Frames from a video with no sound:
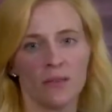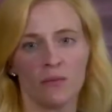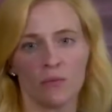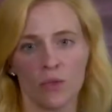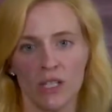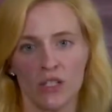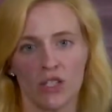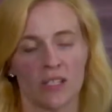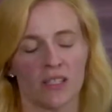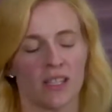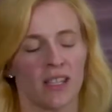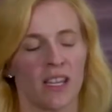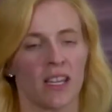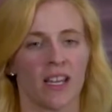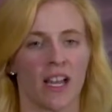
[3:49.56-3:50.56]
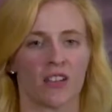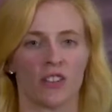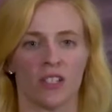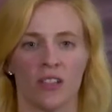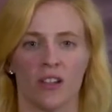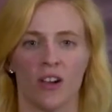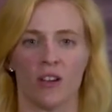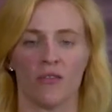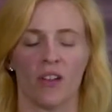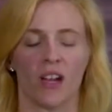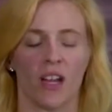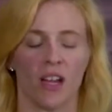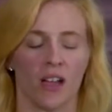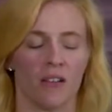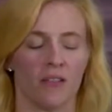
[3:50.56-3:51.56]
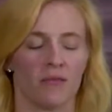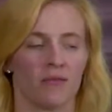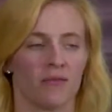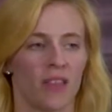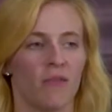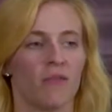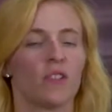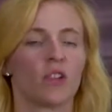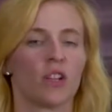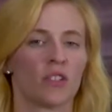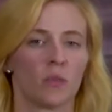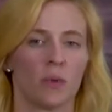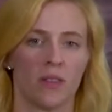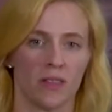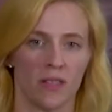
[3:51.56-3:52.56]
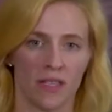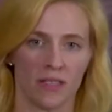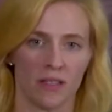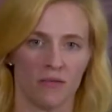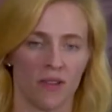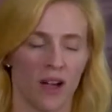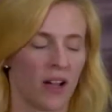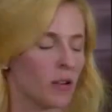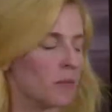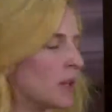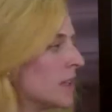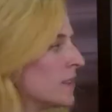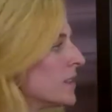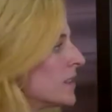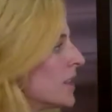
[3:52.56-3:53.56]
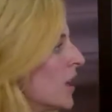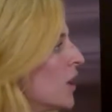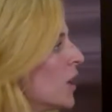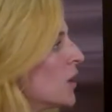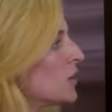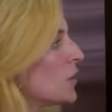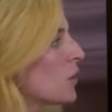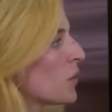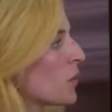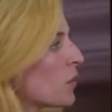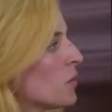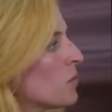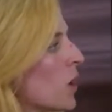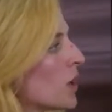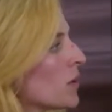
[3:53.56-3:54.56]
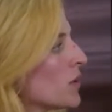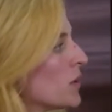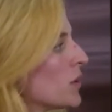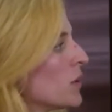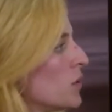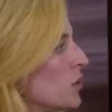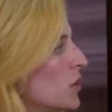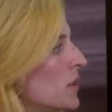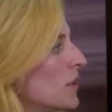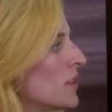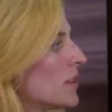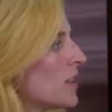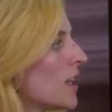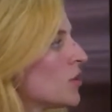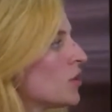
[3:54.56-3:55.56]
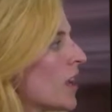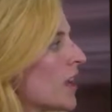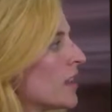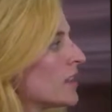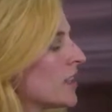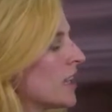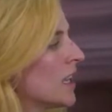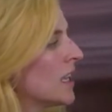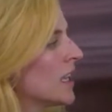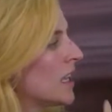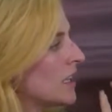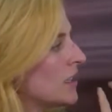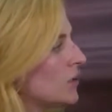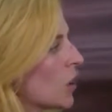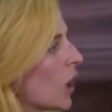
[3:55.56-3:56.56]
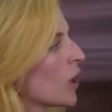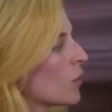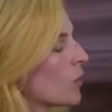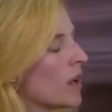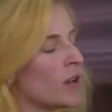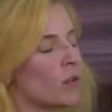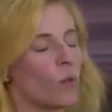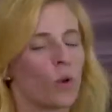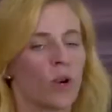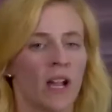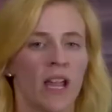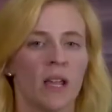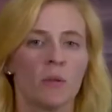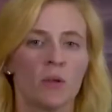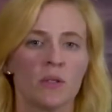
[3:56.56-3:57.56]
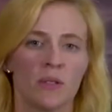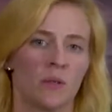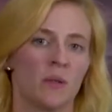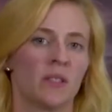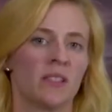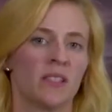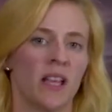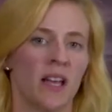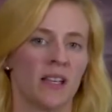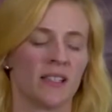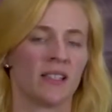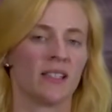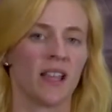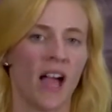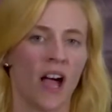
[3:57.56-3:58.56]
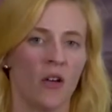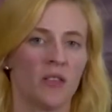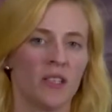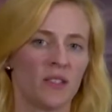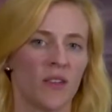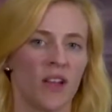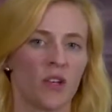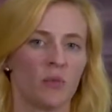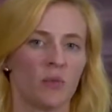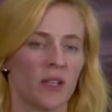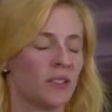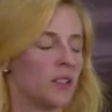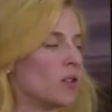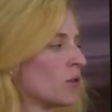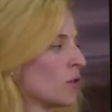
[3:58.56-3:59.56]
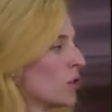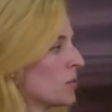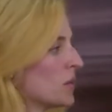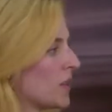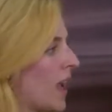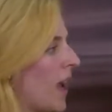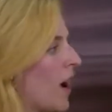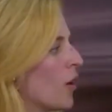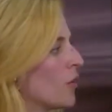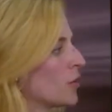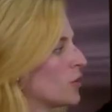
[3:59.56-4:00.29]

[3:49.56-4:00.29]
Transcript: regions, and they can actually are very they flourish within these environments. So through model solutions such as Darwin, we're able to assess how these phytoplankton groups, how they're